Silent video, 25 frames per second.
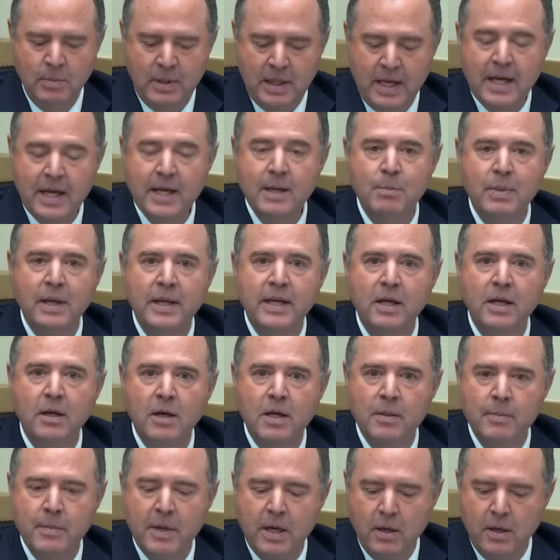But I am
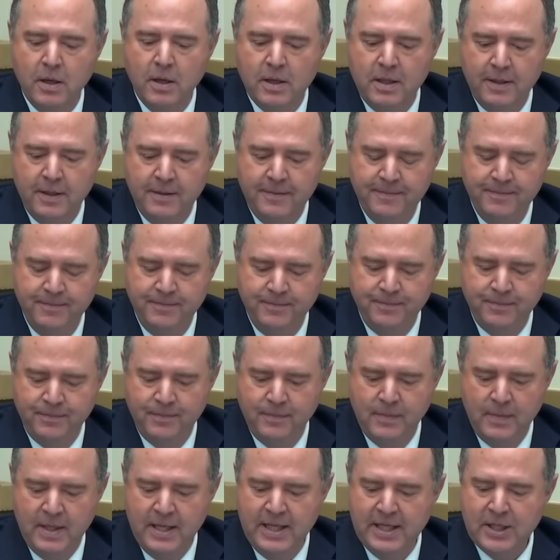betting on America.
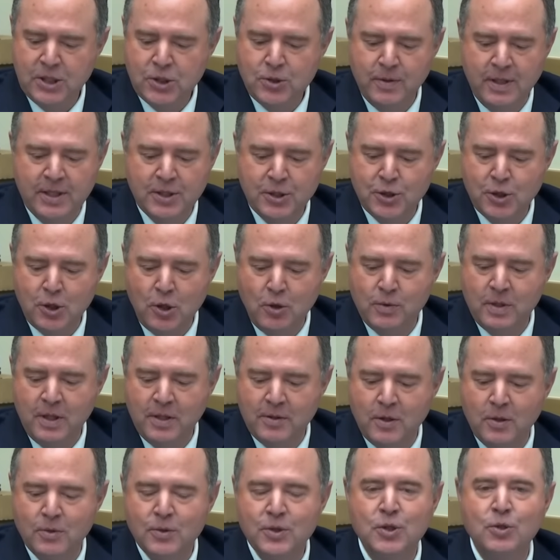History has shown
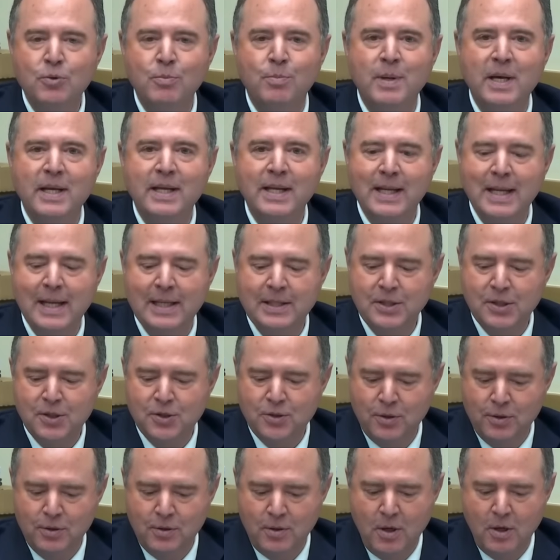that those who bet
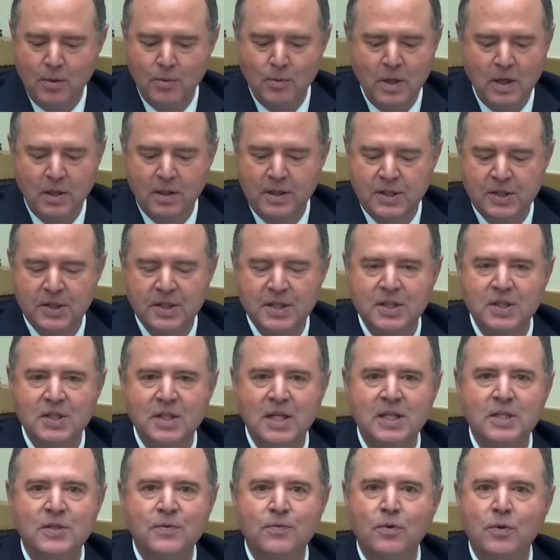against her are rarely
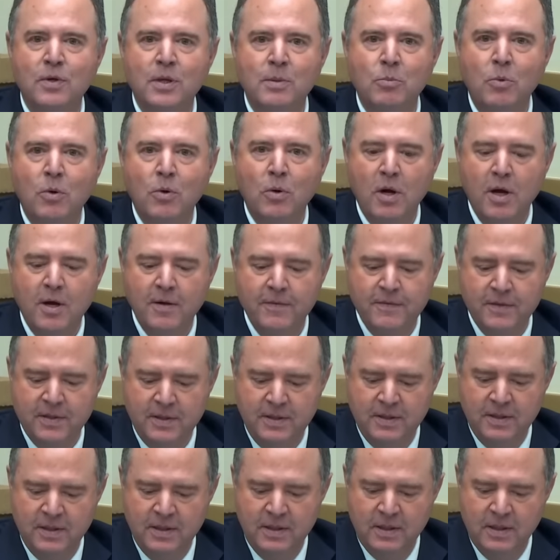successful, and more
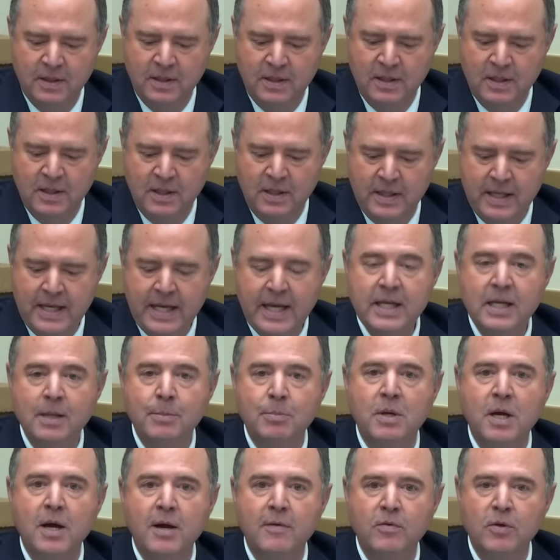often they end
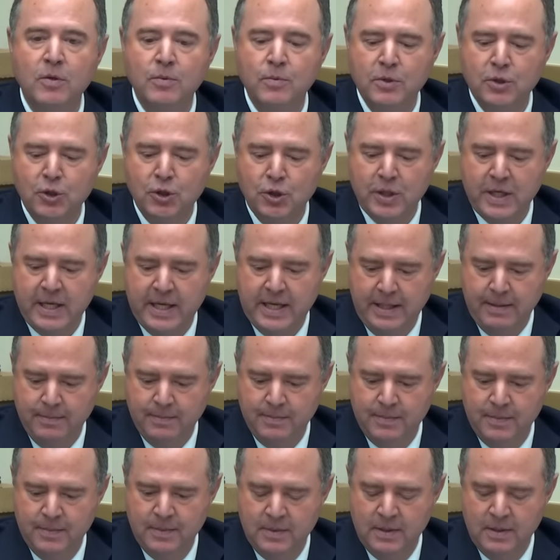up covered with
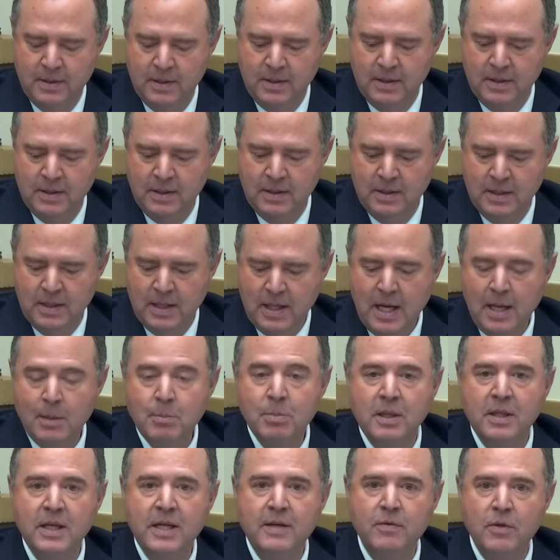shame.
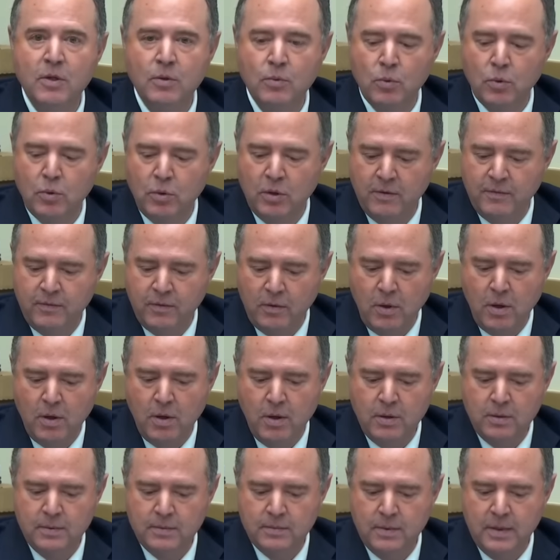I believe in the rule of
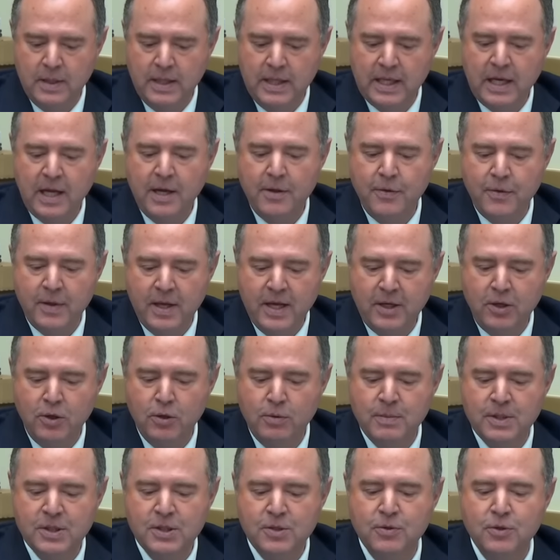law, and I
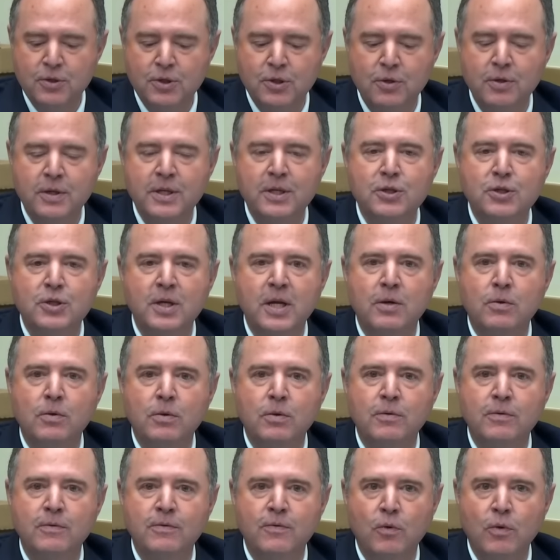thank you, Mr. Attorney
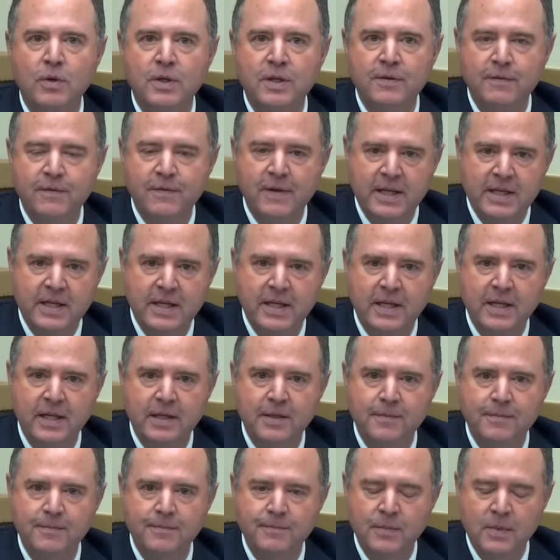General, for defending
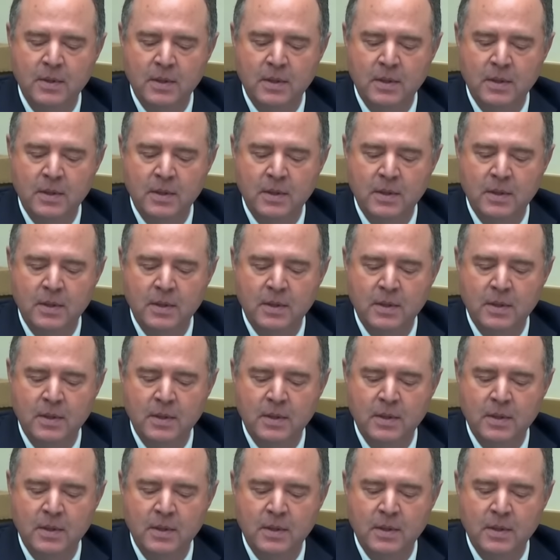it.